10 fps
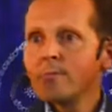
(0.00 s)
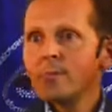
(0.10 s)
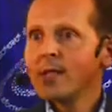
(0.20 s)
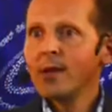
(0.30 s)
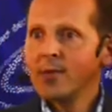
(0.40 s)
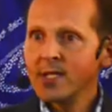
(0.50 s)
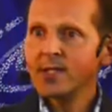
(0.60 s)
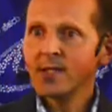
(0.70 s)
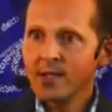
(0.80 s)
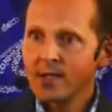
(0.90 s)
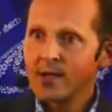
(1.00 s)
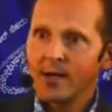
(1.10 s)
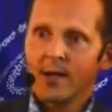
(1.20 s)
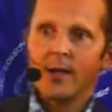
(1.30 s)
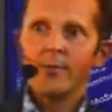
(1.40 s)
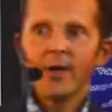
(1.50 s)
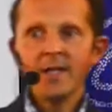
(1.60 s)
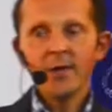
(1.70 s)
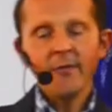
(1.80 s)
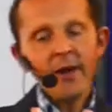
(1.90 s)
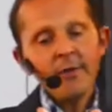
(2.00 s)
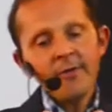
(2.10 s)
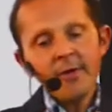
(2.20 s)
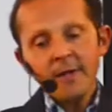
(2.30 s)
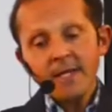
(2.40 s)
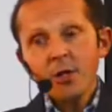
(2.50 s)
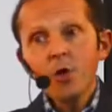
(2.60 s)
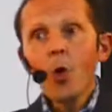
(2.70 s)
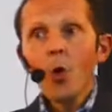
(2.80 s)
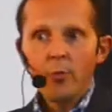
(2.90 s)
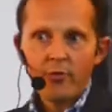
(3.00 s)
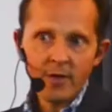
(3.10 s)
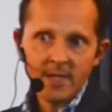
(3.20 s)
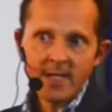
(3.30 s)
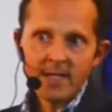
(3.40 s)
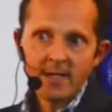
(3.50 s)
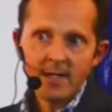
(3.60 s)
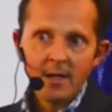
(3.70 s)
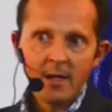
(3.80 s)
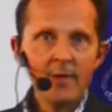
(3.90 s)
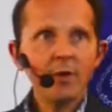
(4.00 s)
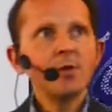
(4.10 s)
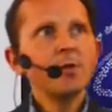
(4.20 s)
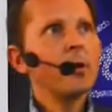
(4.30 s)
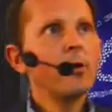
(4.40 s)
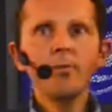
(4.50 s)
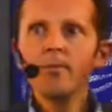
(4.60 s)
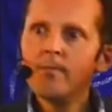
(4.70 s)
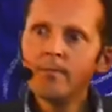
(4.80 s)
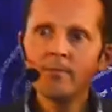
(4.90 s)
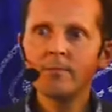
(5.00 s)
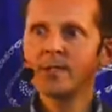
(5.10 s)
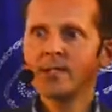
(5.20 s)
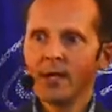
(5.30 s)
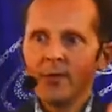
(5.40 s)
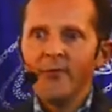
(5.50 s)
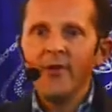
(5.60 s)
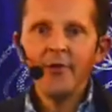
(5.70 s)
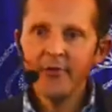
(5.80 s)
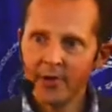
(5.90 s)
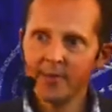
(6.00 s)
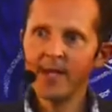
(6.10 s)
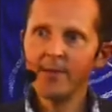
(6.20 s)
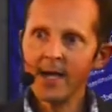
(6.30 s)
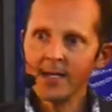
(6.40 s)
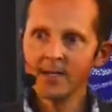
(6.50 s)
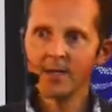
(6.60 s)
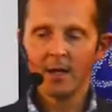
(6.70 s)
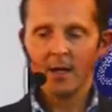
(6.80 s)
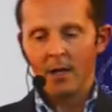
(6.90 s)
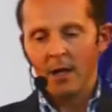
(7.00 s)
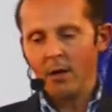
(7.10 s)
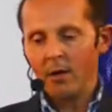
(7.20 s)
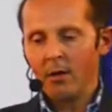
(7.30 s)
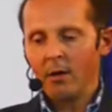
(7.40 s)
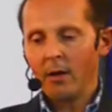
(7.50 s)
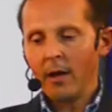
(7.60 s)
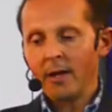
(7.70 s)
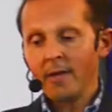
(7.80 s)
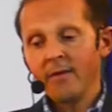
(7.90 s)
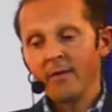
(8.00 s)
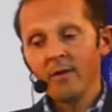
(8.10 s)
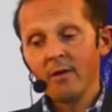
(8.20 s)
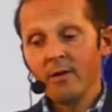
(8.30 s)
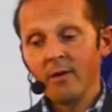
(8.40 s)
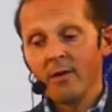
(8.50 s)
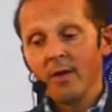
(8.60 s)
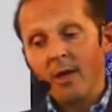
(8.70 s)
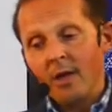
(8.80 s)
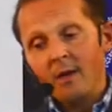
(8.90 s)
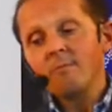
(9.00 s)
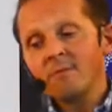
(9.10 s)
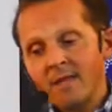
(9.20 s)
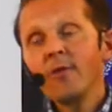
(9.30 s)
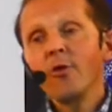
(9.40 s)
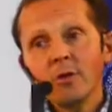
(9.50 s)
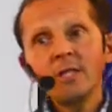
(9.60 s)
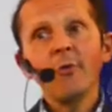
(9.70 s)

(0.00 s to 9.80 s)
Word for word: deterministic. But it's a very, very slow process, because you cannot send a very, very big mass. Uh, and it's uh, technology